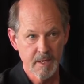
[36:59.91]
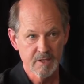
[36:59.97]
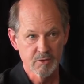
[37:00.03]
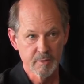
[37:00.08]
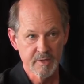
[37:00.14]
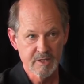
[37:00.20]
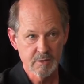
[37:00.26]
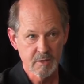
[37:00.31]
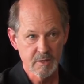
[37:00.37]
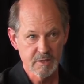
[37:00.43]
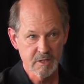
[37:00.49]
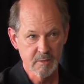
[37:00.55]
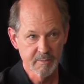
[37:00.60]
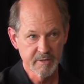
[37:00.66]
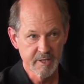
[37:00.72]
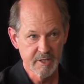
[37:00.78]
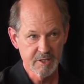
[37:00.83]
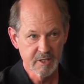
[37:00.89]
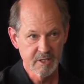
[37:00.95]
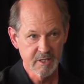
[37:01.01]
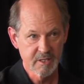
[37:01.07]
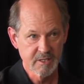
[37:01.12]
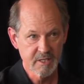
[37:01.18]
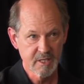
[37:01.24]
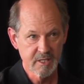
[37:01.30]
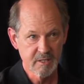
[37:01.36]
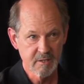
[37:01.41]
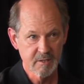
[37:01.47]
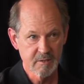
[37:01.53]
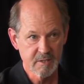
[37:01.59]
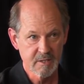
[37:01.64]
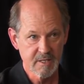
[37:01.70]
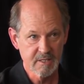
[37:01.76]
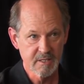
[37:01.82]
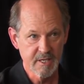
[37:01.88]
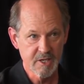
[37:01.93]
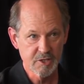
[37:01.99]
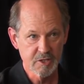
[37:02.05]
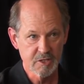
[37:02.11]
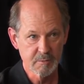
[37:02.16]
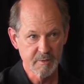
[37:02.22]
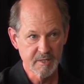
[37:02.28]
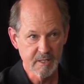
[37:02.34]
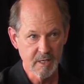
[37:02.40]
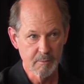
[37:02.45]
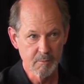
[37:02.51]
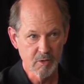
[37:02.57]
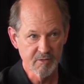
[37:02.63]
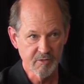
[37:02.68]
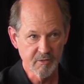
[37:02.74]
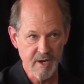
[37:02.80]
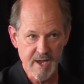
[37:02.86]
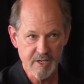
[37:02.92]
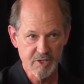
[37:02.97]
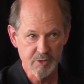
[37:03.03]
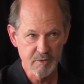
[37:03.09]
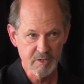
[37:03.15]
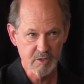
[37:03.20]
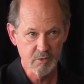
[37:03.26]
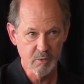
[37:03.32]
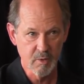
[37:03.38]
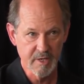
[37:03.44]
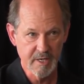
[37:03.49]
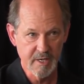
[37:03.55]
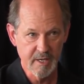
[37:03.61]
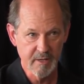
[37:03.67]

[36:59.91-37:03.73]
as resource depletion continues, as nations become more fractious with one